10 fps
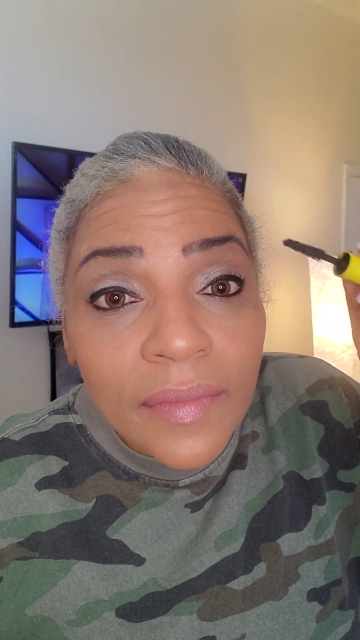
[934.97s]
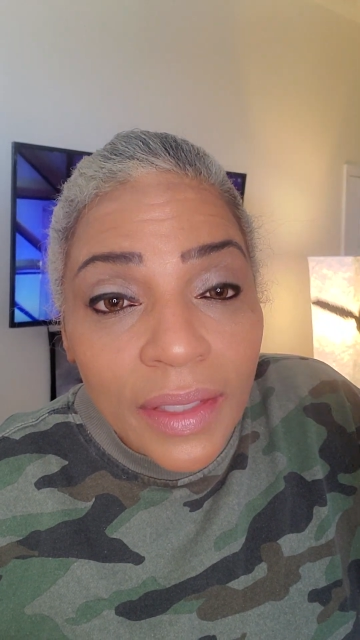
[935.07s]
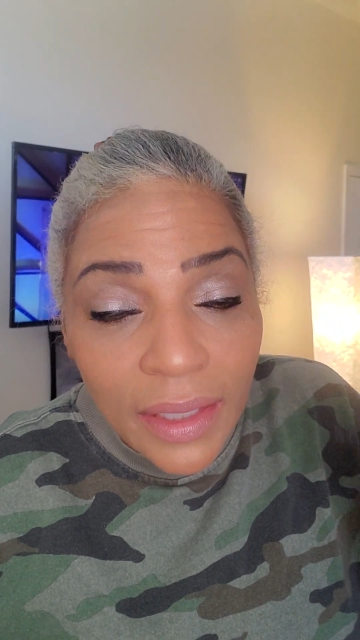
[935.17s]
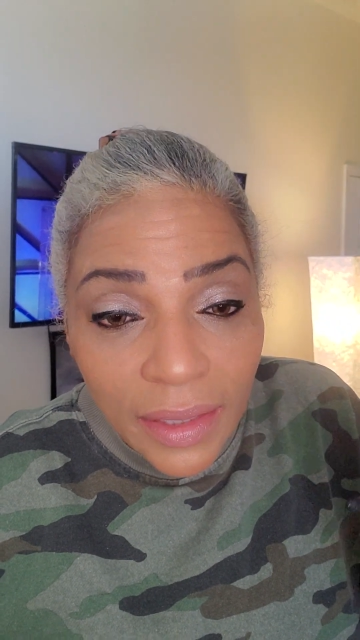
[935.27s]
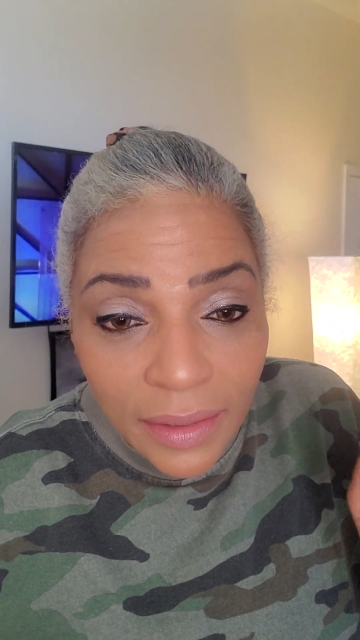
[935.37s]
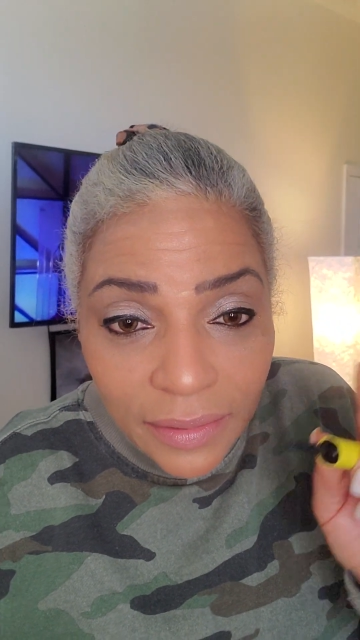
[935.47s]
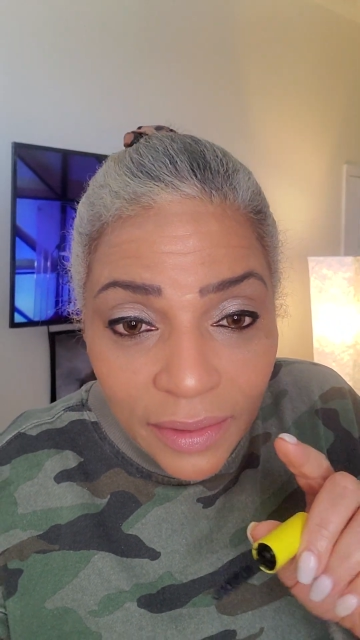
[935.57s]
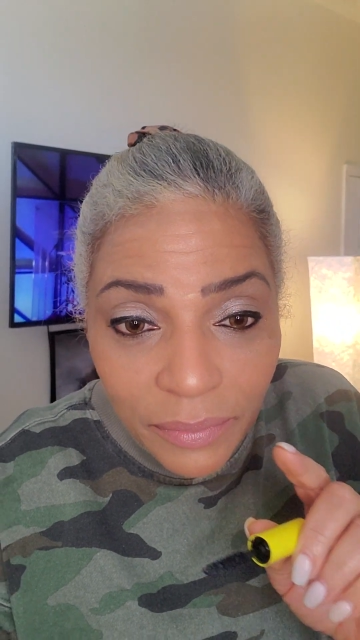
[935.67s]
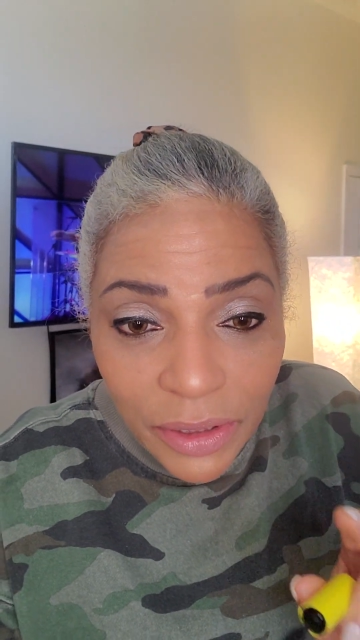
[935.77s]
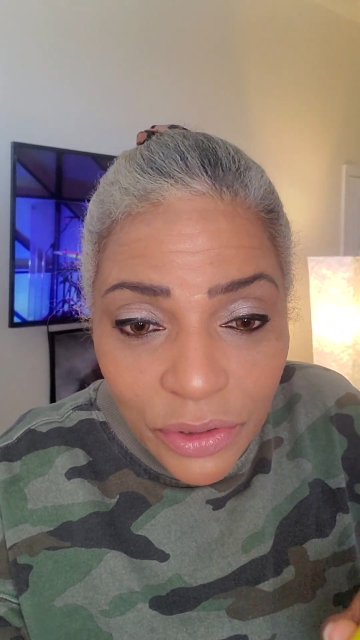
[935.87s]
And
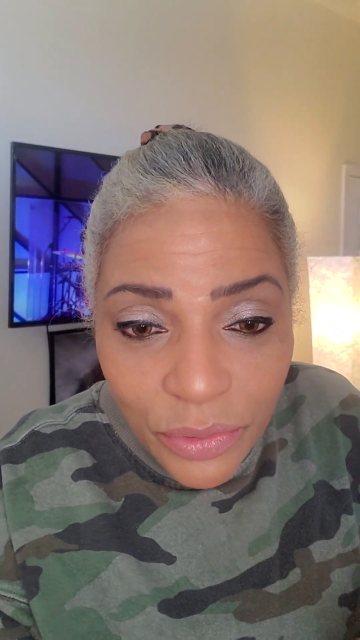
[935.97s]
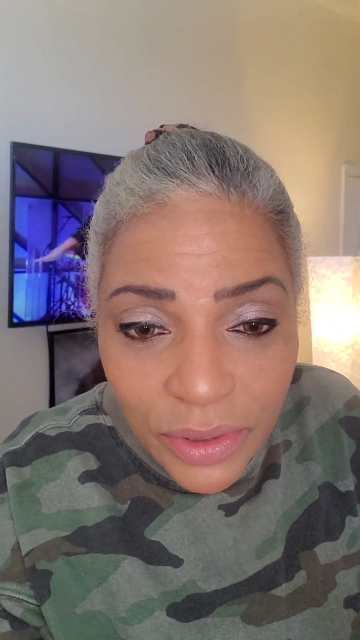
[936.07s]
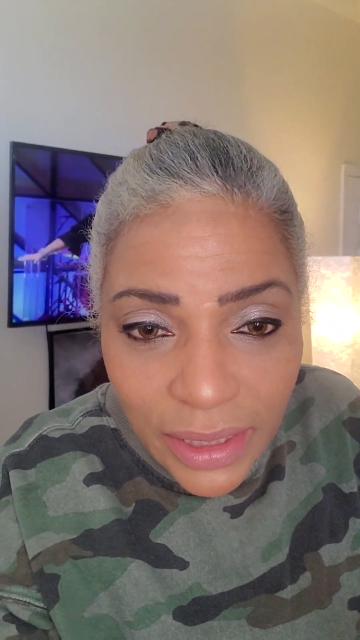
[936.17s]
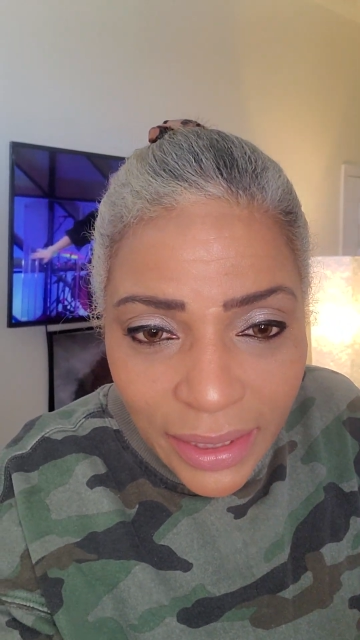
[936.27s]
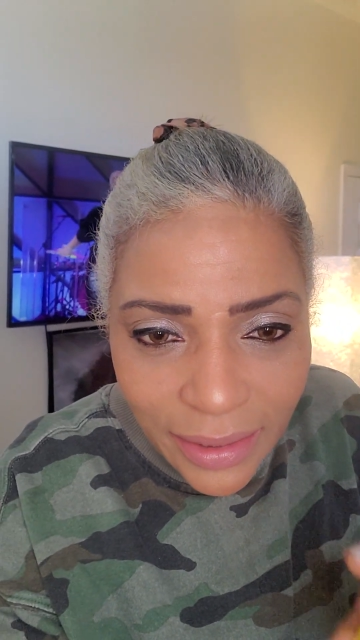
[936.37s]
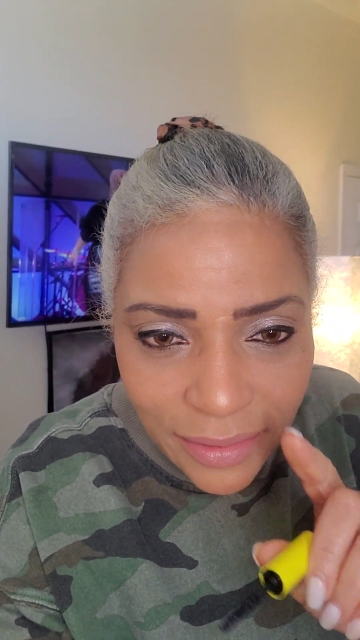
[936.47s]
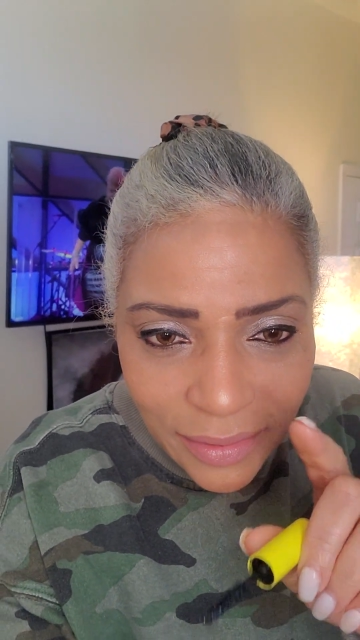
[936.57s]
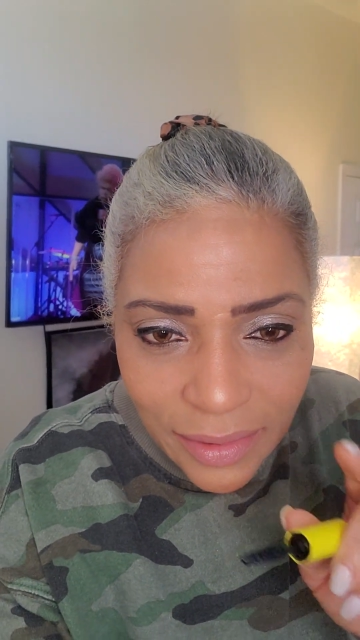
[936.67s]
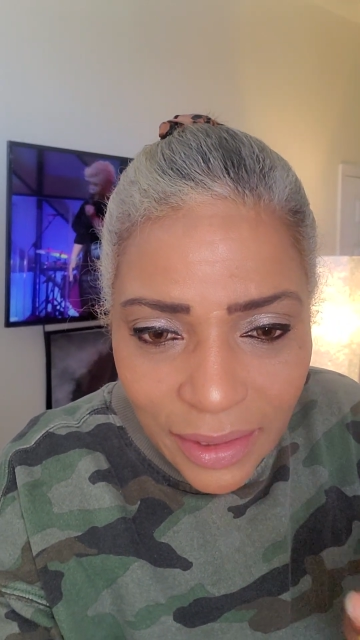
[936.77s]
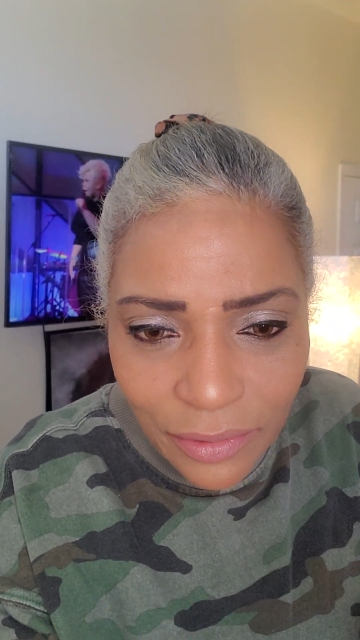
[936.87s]
give me 2
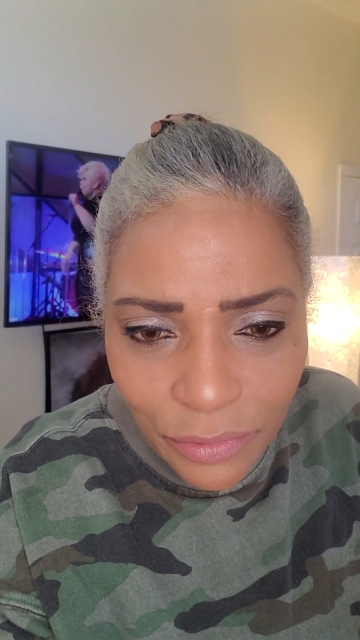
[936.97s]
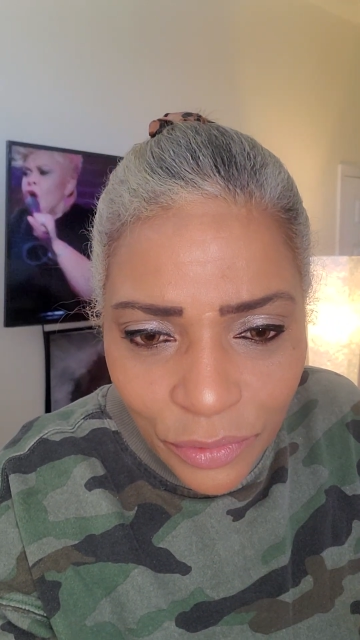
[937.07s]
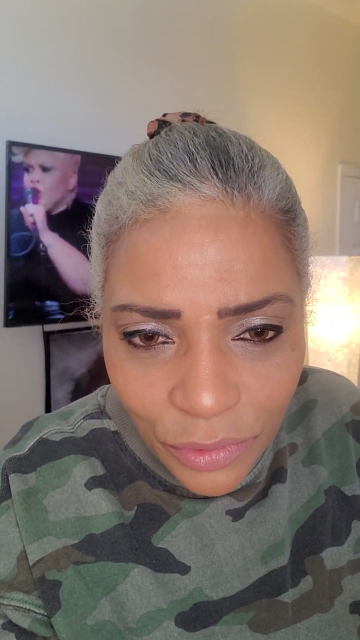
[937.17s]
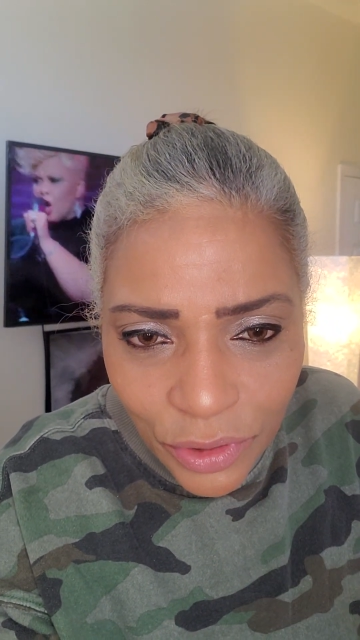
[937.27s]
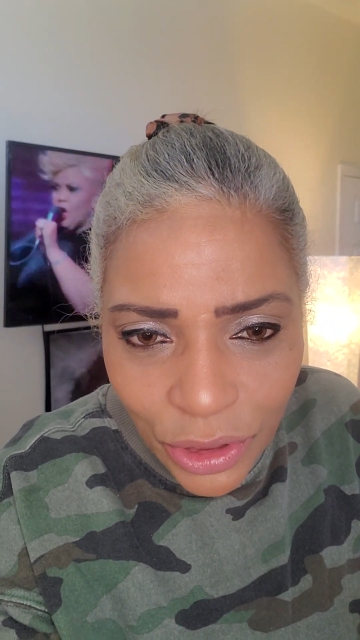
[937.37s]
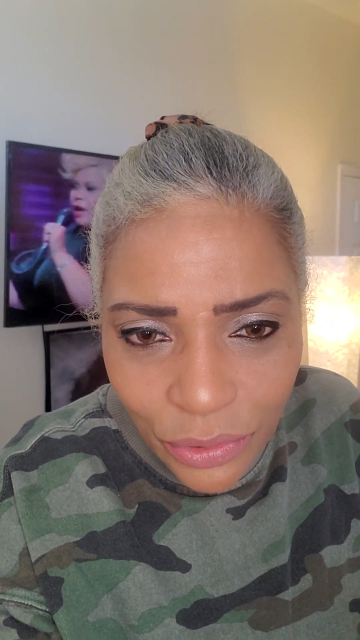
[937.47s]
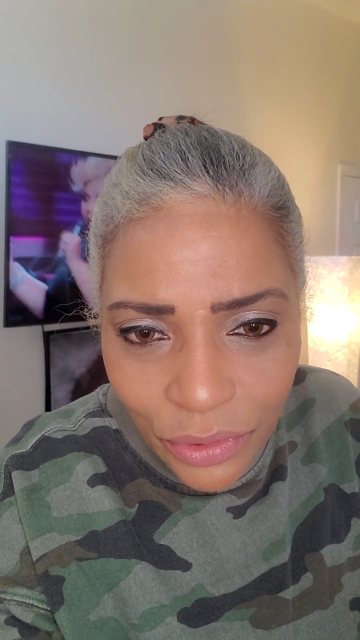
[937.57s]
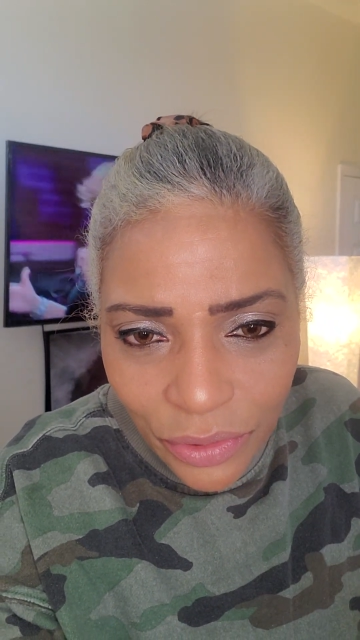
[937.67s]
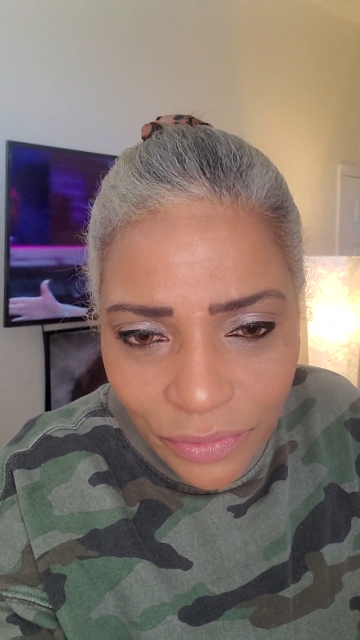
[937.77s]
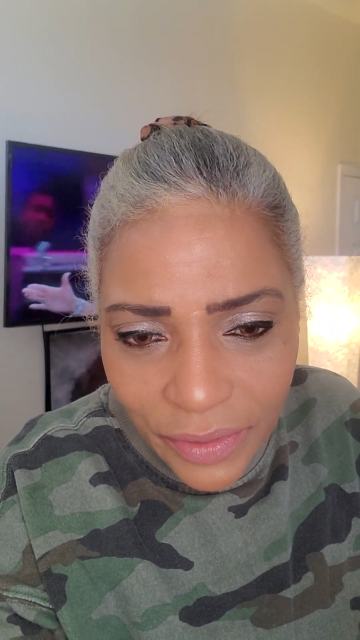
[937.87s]
seconds and I'll show
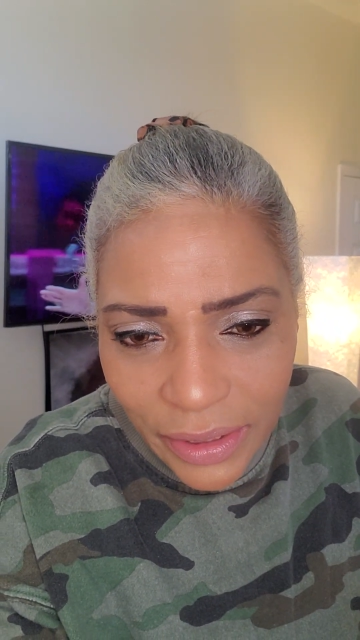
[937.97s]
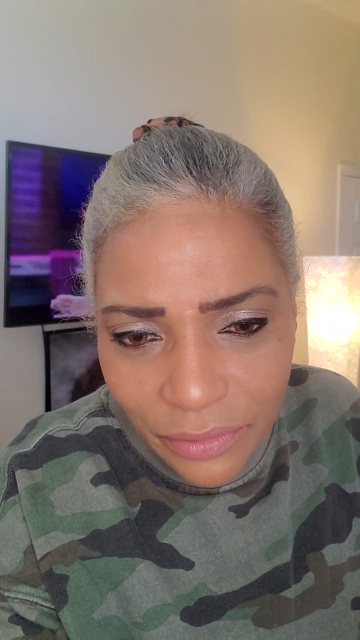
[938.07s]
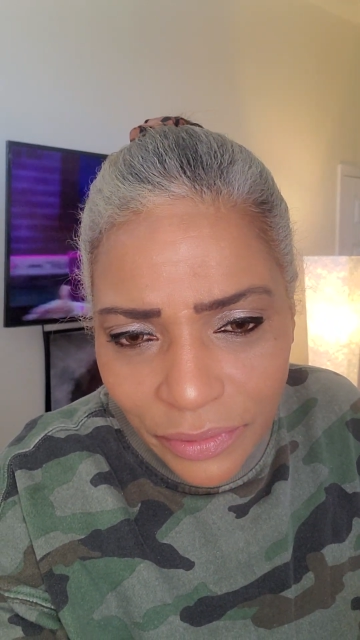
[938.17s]
you the final